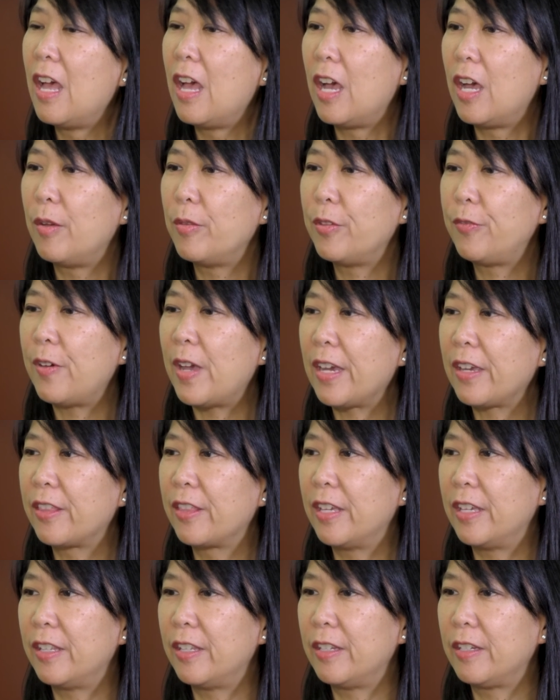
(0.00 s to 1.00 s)
The fact
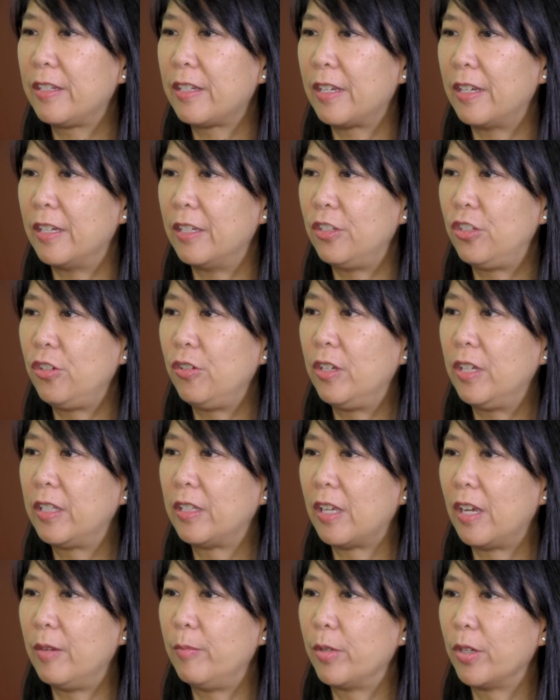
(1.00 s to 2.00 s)
that Judy
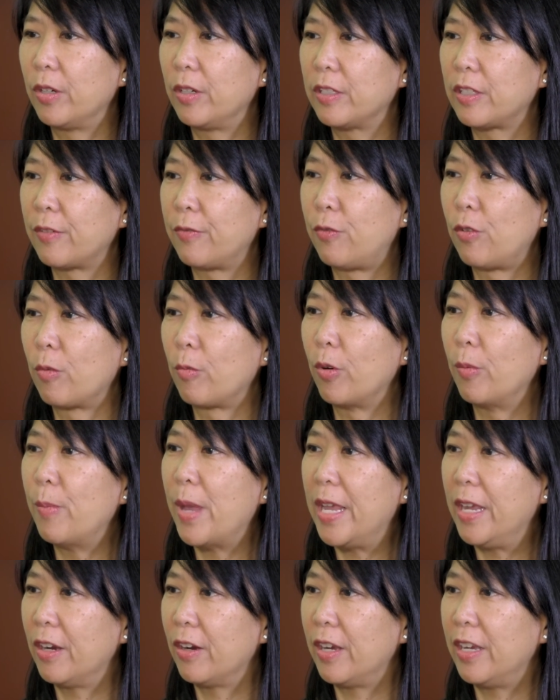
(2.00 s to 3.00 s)
Kleinberg is a former
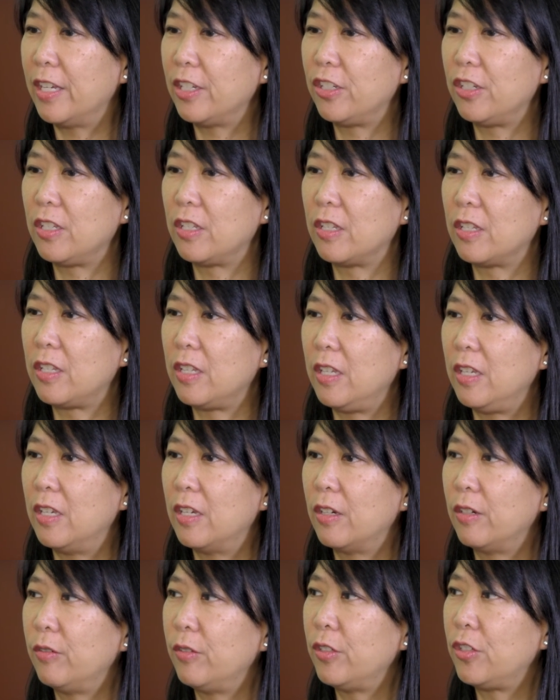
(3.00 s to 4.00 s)
mayor and she's the
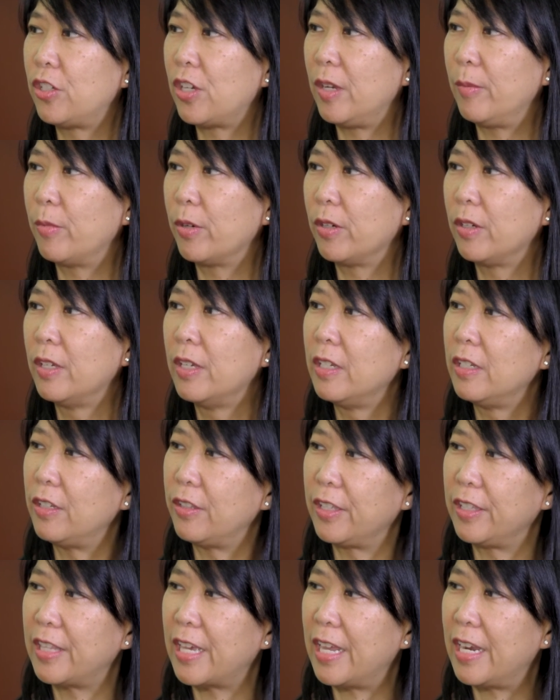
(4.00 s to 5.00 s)
CEO of the chamber, do you
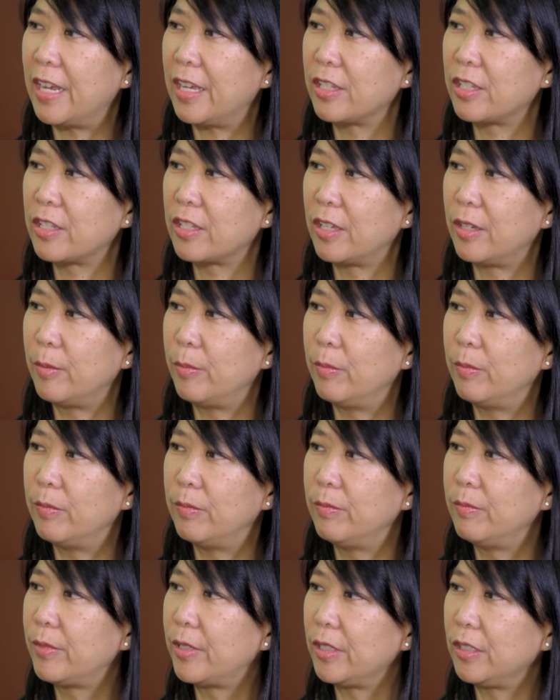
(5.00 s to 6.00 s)
think that has
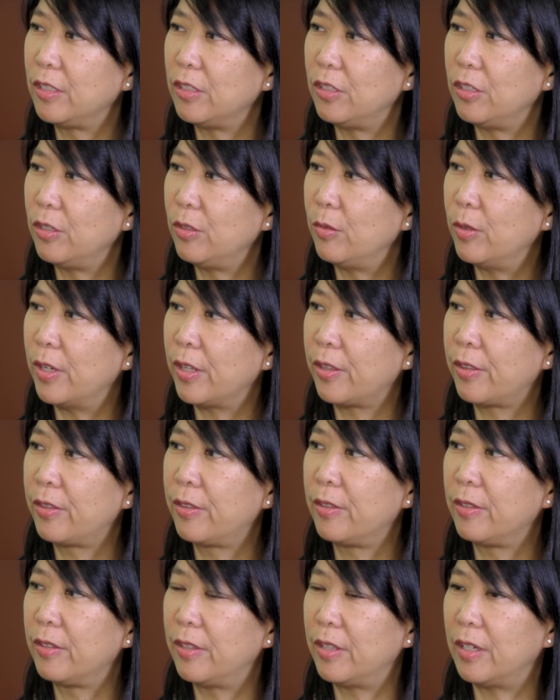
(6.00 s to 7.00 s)
something to do
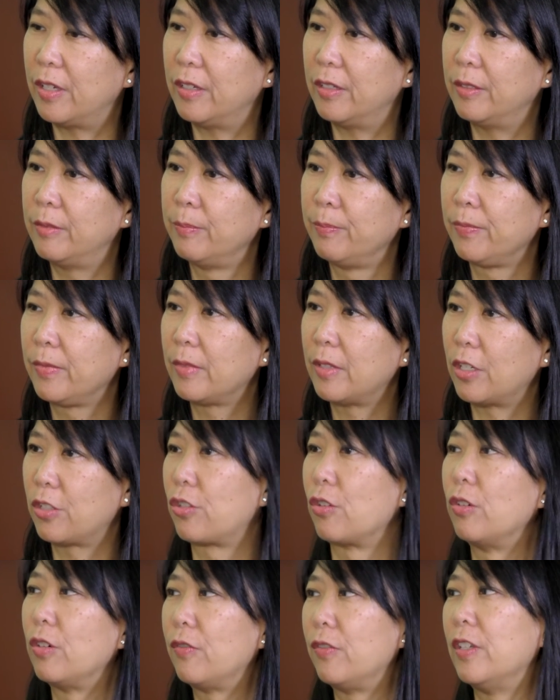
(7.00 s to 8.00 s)
with the
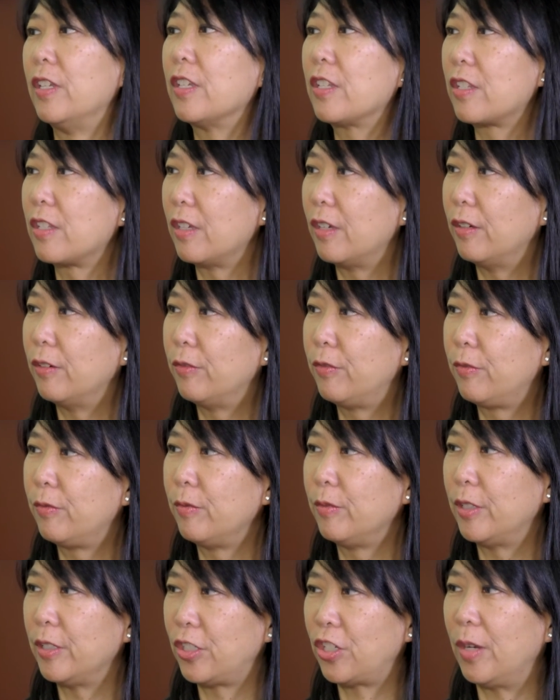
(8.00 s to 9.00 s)
assertiveness of
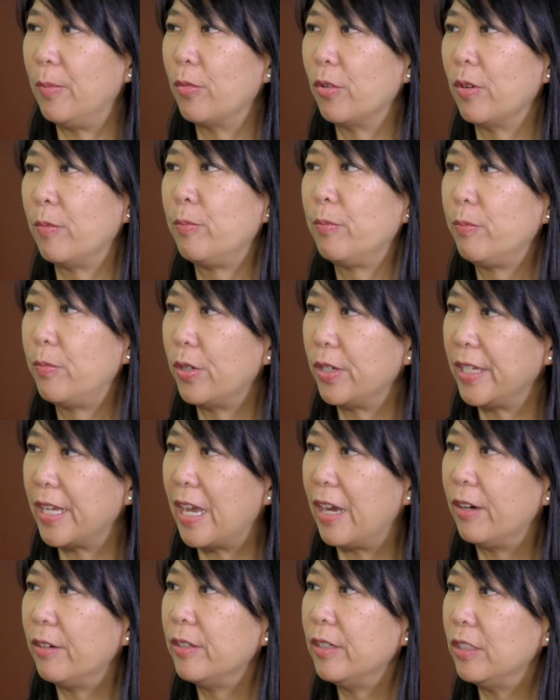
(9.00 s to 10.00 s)
the chamber putting
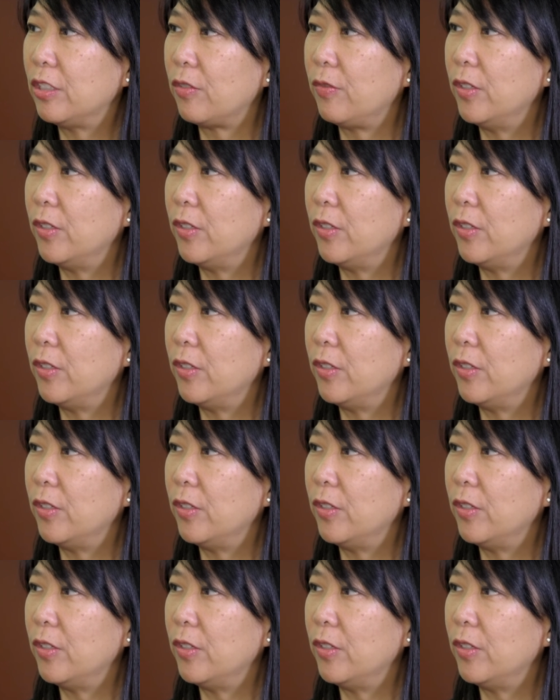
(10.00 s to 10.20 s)
out its